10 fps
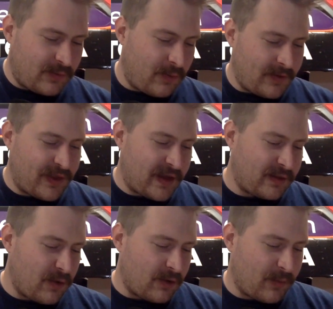The only thing
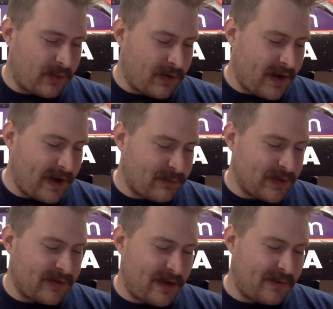notable here I had
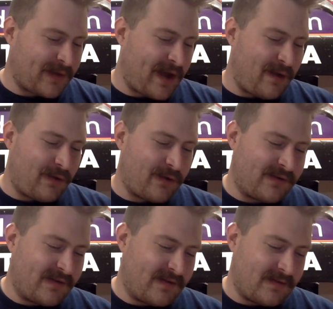written down, Kyle
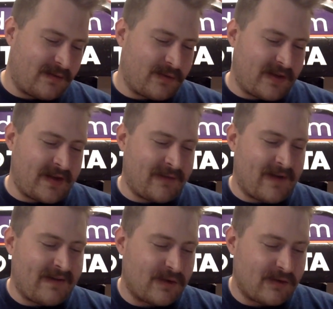Larson doing the Indy
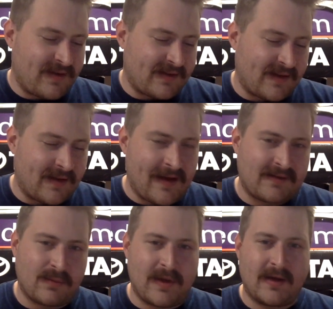500 testing
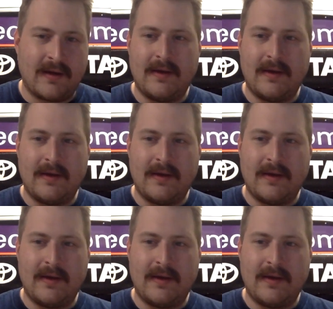last week.